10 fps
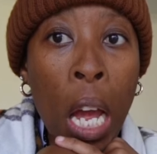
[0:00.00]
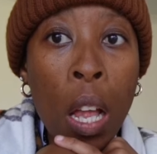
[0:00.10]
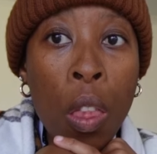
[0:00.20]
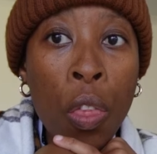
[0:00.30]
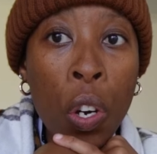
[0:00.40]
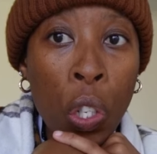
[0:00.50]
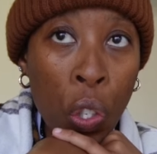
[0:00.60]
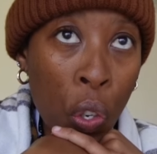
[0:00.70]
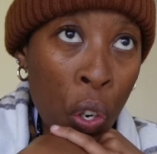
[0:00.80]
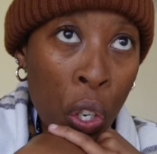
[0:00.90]
the
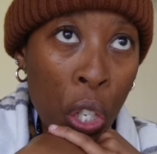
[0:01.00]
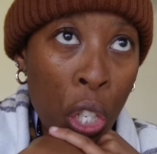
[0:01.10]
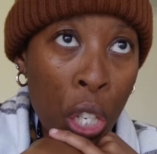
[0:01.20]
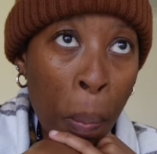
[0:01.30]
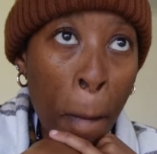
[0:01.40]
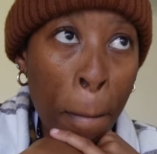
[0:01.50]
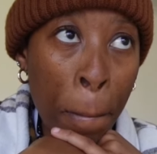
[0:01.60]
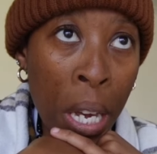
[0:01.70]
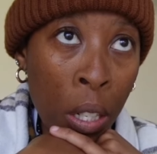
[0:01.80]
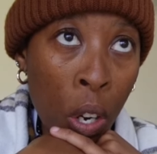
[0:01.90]
skirt
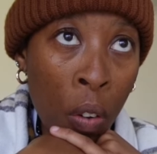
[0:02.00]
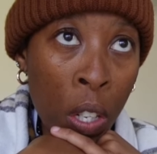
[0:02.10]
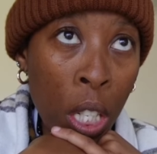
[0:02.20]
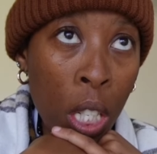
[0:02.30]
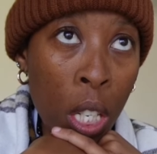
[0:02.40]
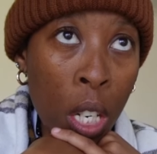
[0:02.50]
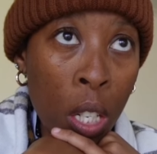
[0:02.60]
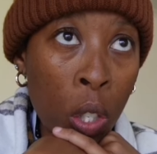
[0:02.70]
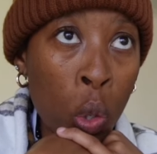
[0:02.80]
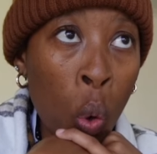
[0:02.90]
bit of it.
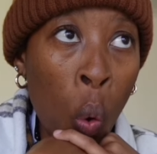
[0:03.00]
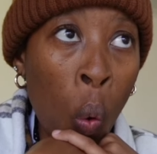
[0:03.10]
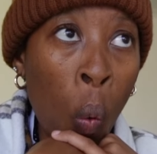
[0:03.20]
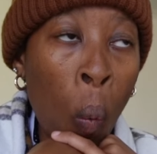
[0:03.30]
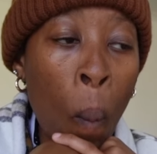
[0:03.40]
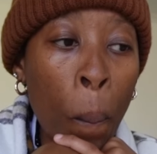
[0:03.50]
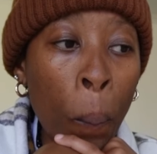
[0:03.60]
So